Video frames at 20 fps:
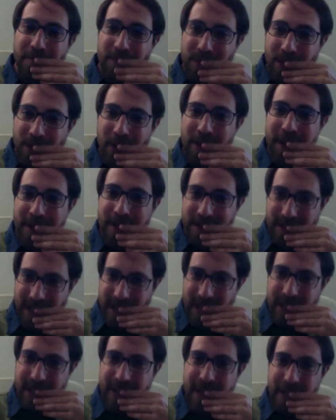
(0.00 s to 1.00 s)
Yeah. So,
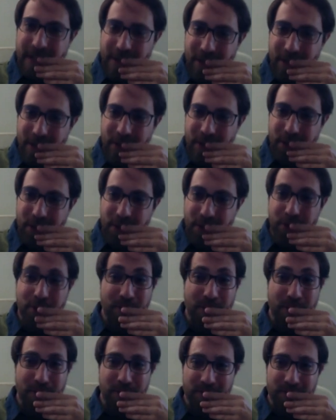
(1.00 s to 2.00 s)
like, huge
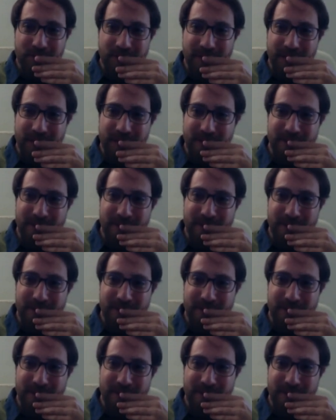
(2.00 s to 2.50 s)
problems there.